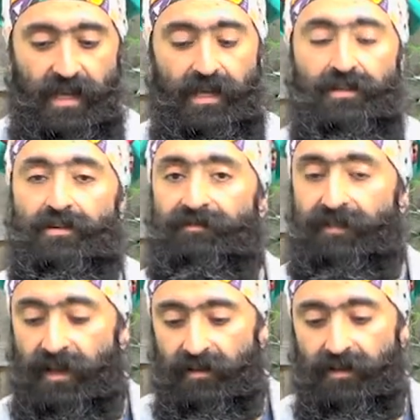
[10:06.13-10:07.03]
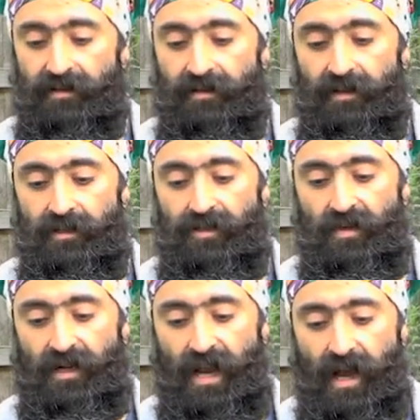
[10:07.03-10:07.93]
and our failure
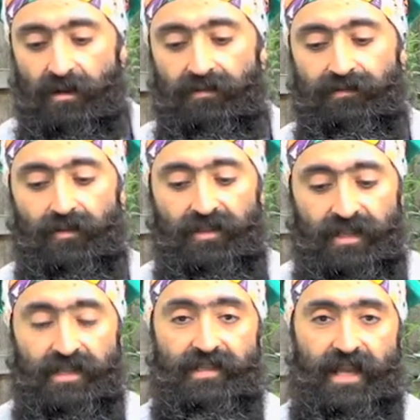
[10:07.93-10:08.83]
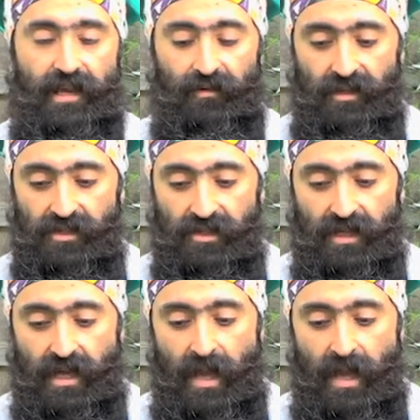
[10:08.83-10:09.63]
to account for this language